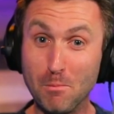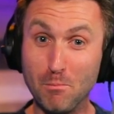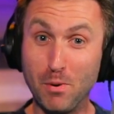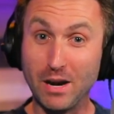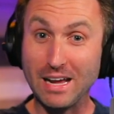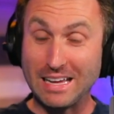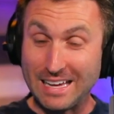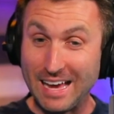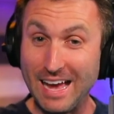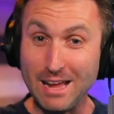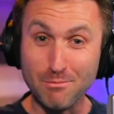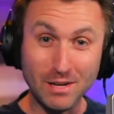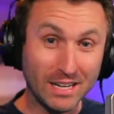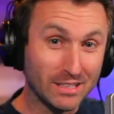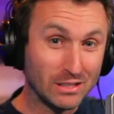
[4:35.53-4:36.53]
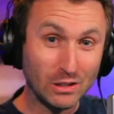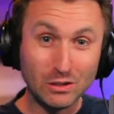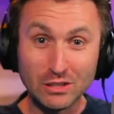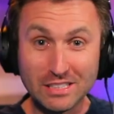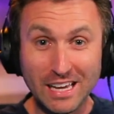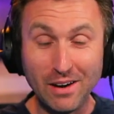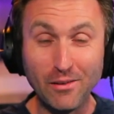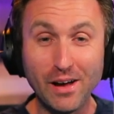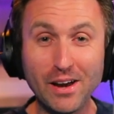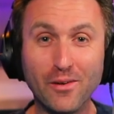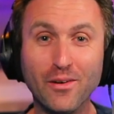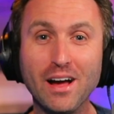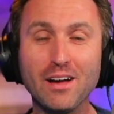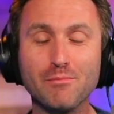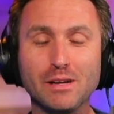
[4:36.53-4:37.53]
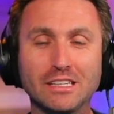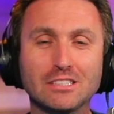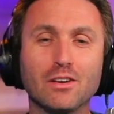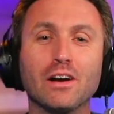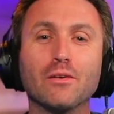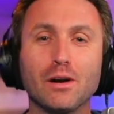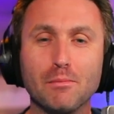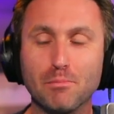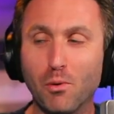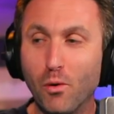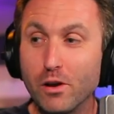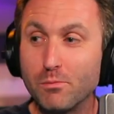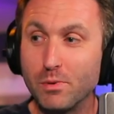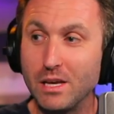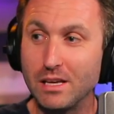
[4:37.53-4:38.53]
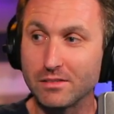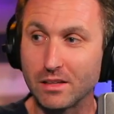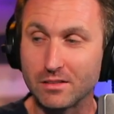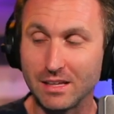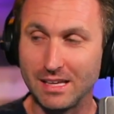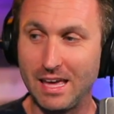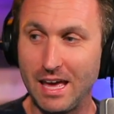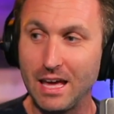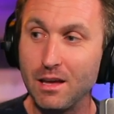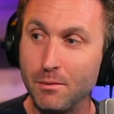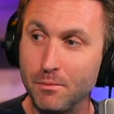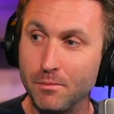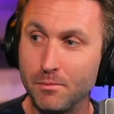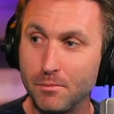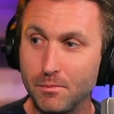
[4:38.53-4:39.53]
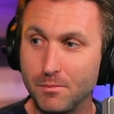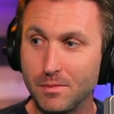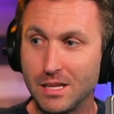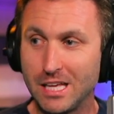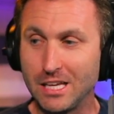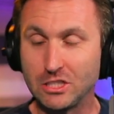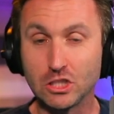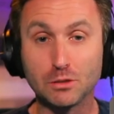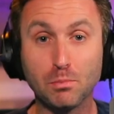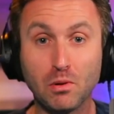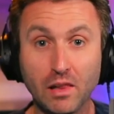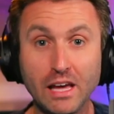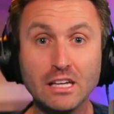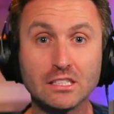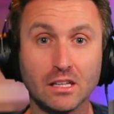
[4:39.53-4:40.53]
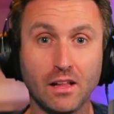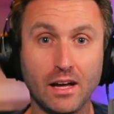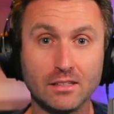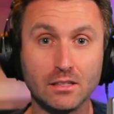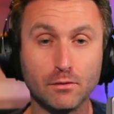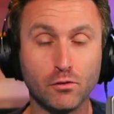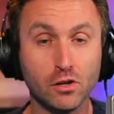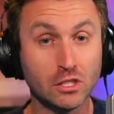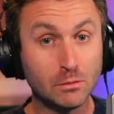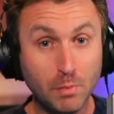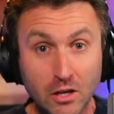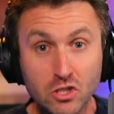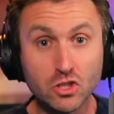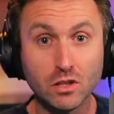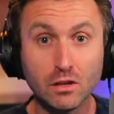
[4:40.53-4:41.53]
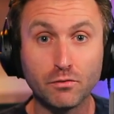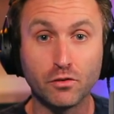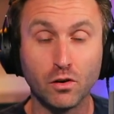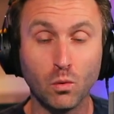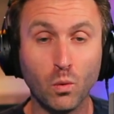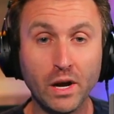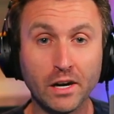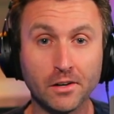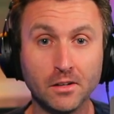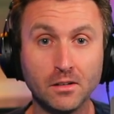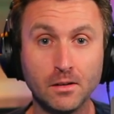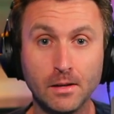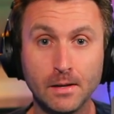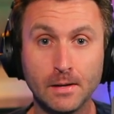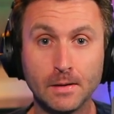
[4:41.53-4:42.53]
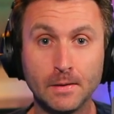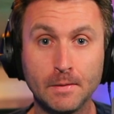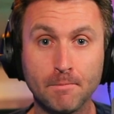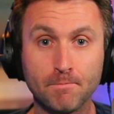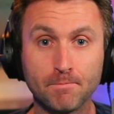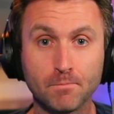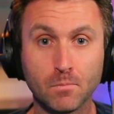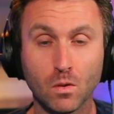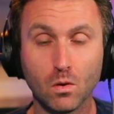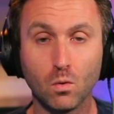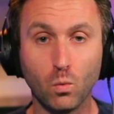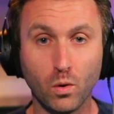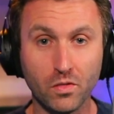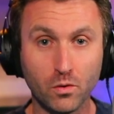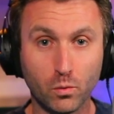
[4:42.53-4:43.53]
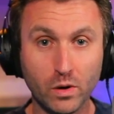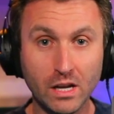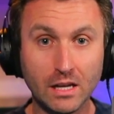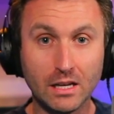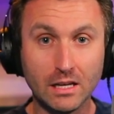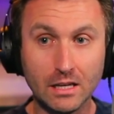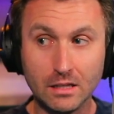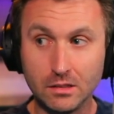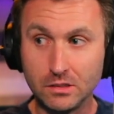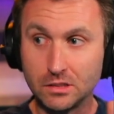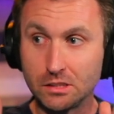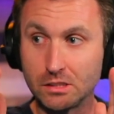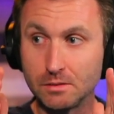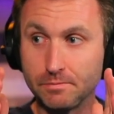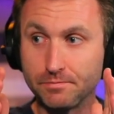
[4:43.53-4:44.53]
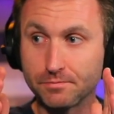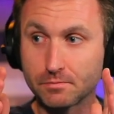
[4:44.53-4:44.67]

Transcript: but I can't because he'll just get right around me. So anyway, point being that the game, it just plays a lot different, especially for a winger when the rink is